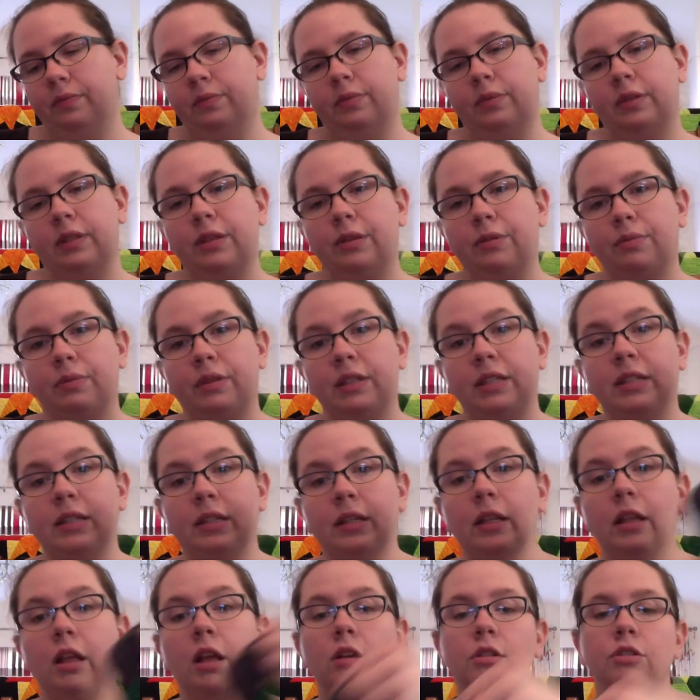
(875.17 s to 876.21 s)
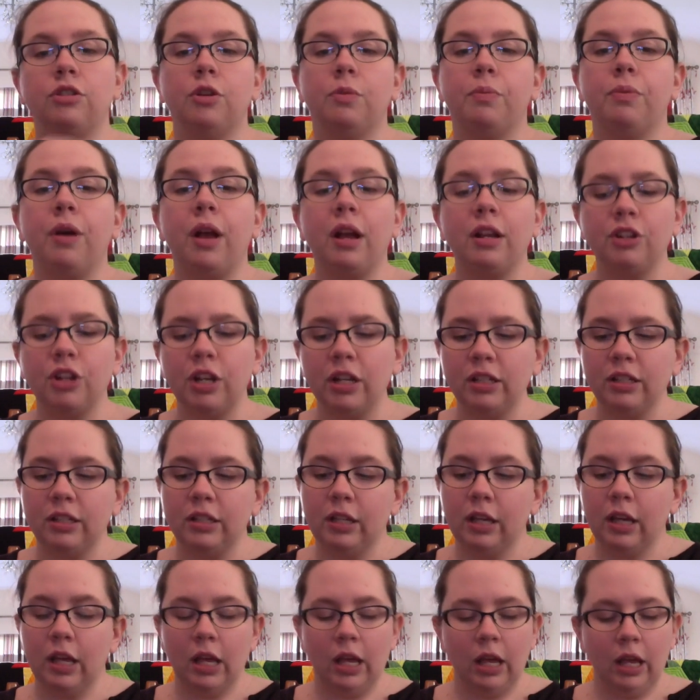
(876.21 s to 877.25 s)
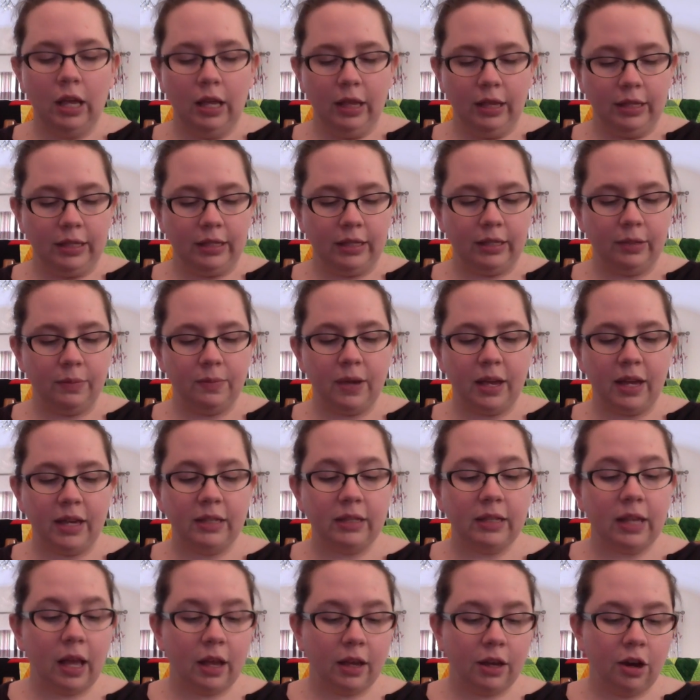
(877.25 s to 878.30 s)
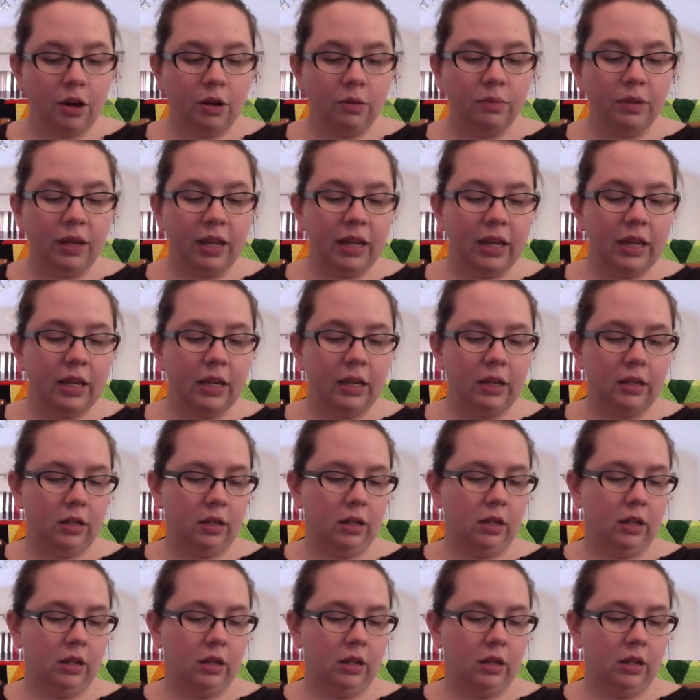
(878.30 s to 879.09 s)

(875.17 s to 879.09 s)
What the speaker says: So this is a long-term project. This is my sock yarn blanket.